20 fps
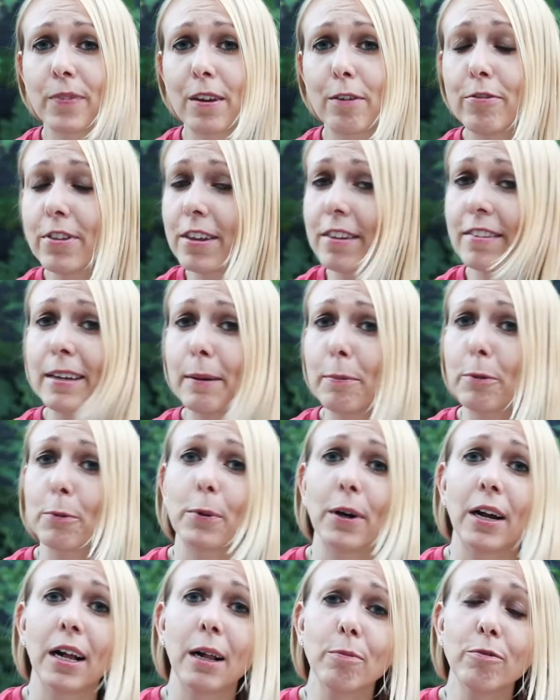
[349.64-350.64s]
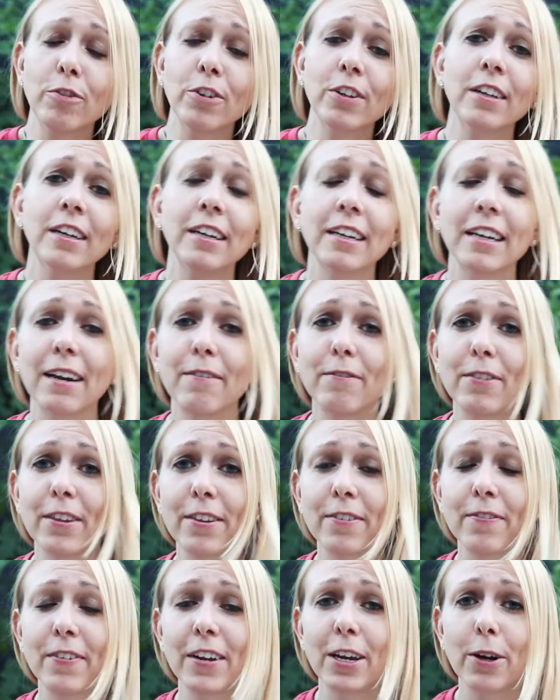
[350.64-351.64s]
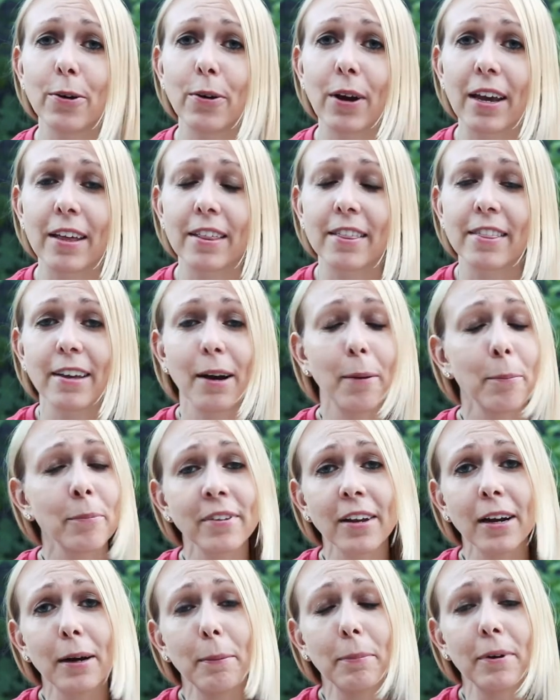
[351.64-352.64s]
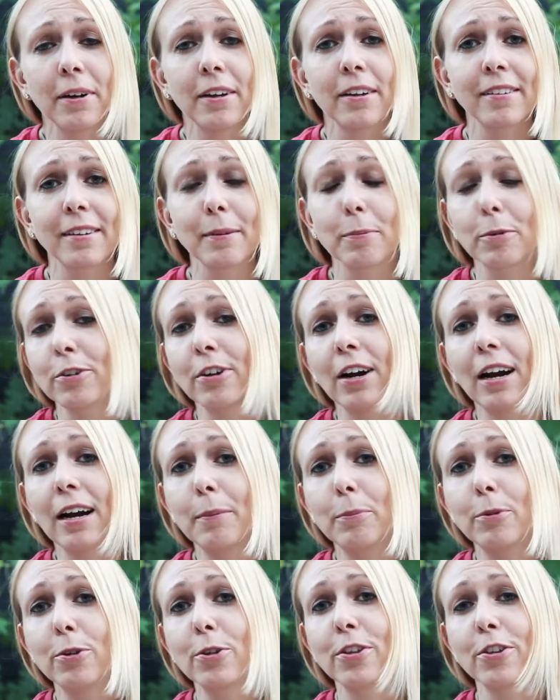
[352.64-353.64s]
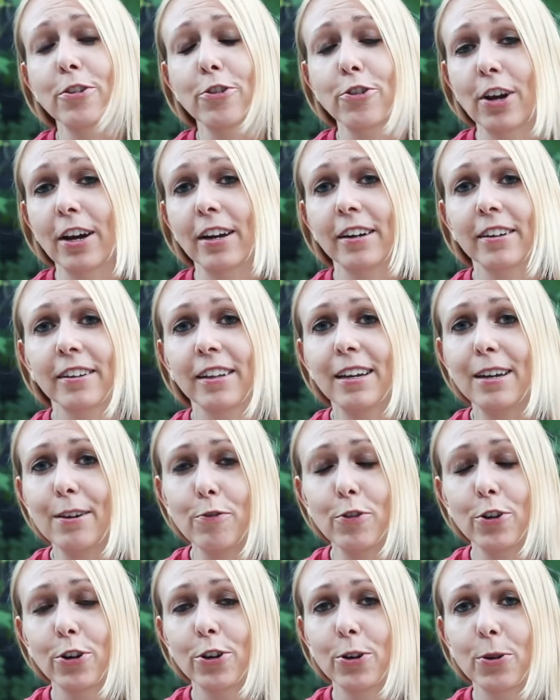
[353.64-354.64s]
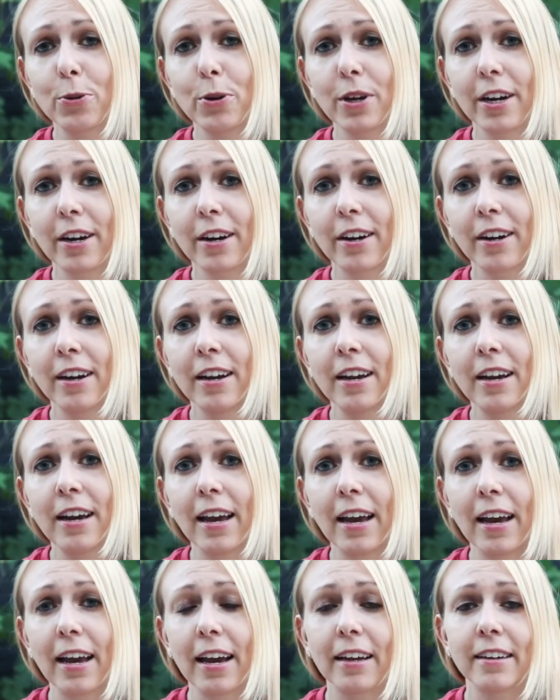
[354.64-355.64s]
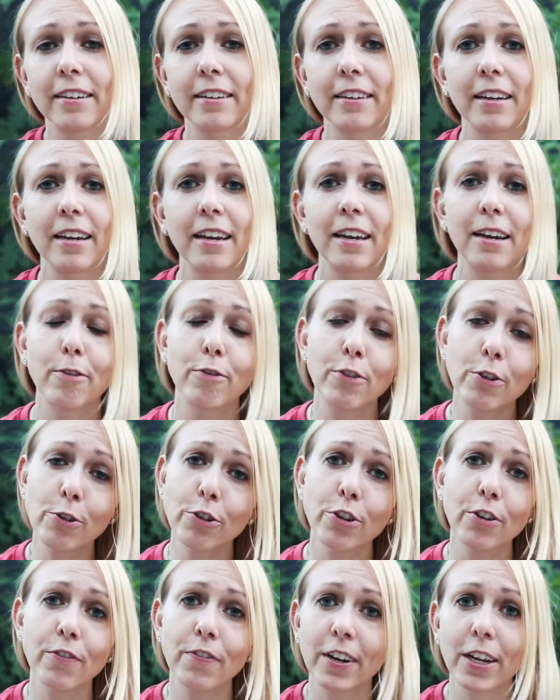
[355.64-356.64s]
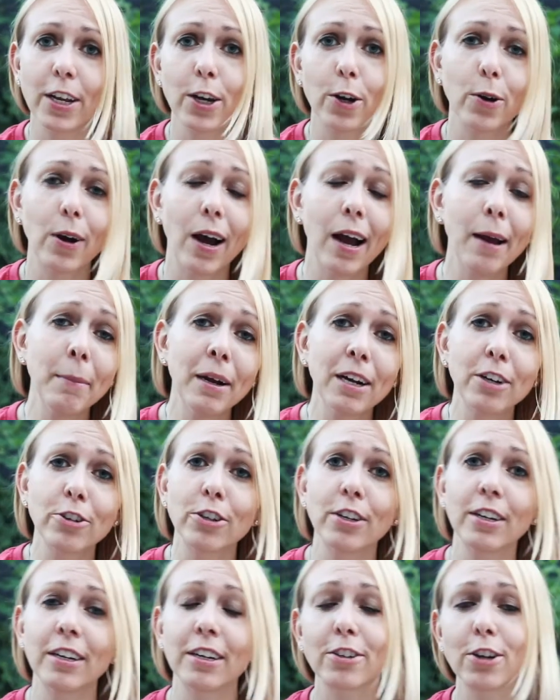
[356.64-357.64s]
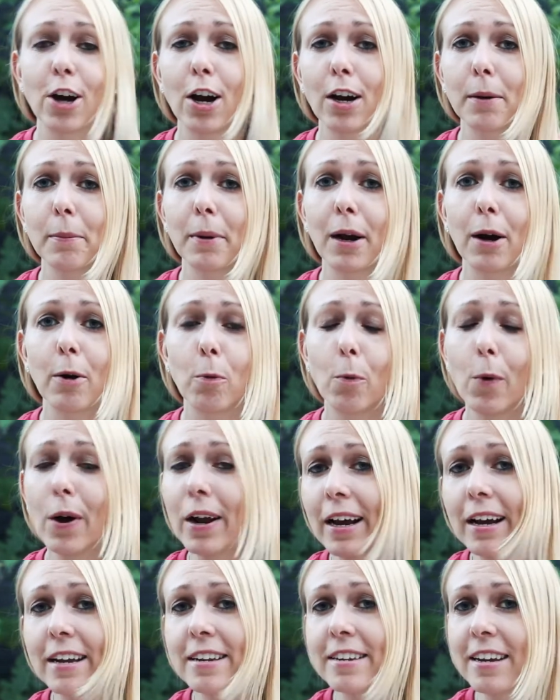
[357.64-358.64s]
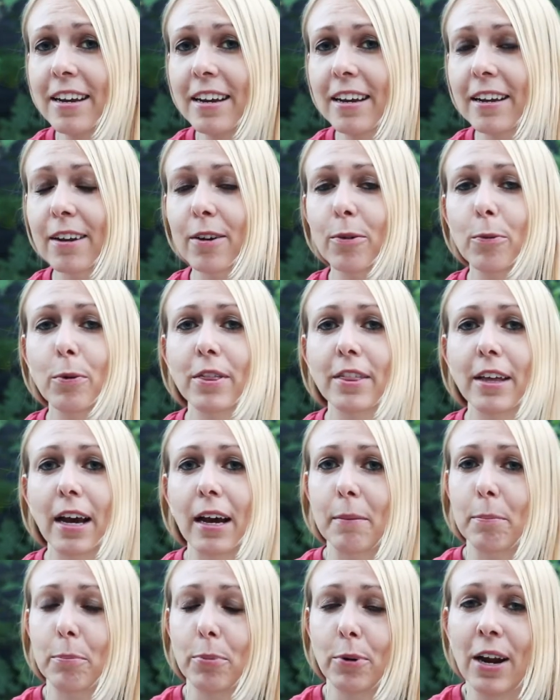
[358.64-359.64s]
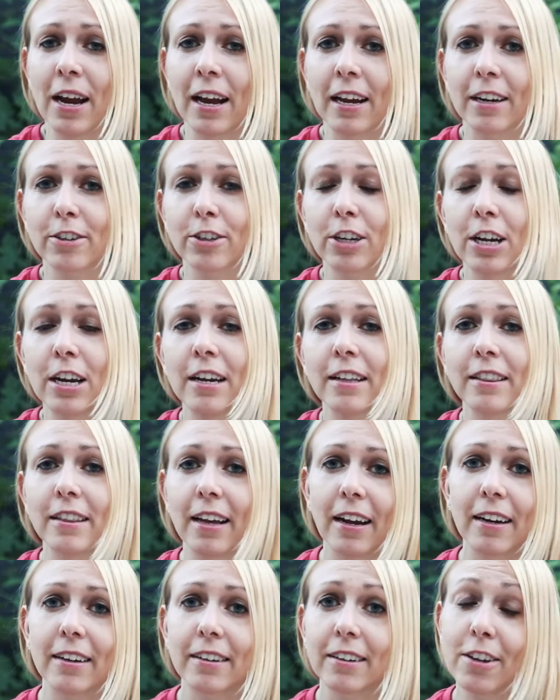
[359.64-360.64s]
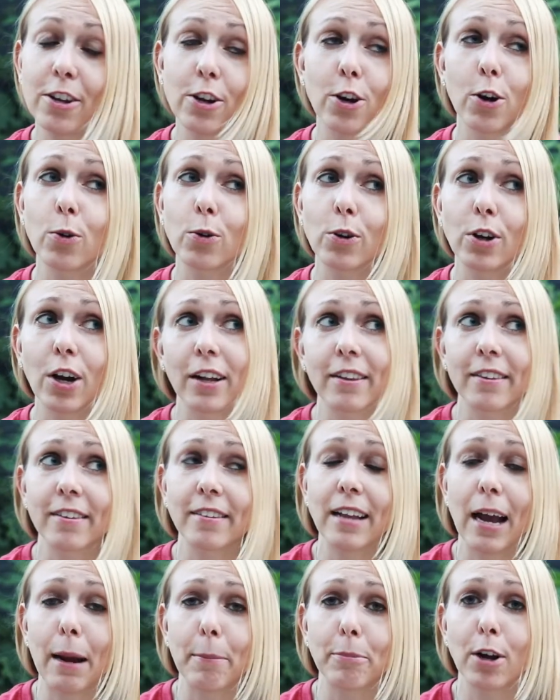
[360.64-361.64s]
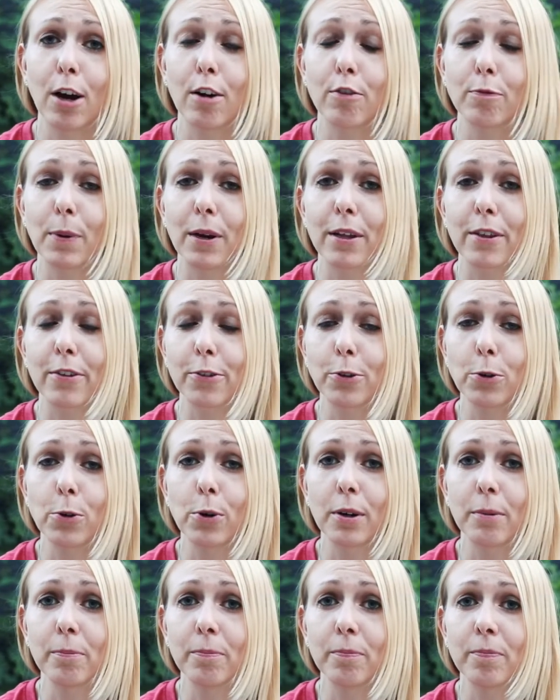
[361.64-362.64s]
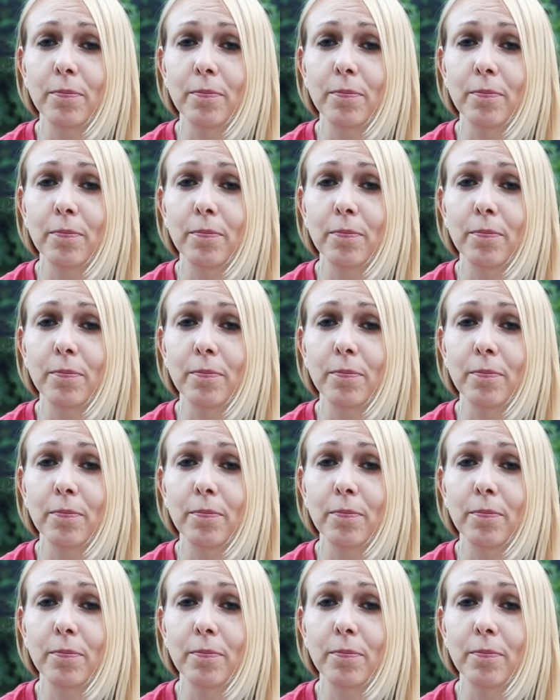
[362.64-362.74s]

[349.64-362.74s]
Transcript: if these tips were helpful, give this video a thumbs up, subscribe to this channel if you're new here, and in a future video, I'm actually going to talk about what I did with that branch that, got snapped off by the storm,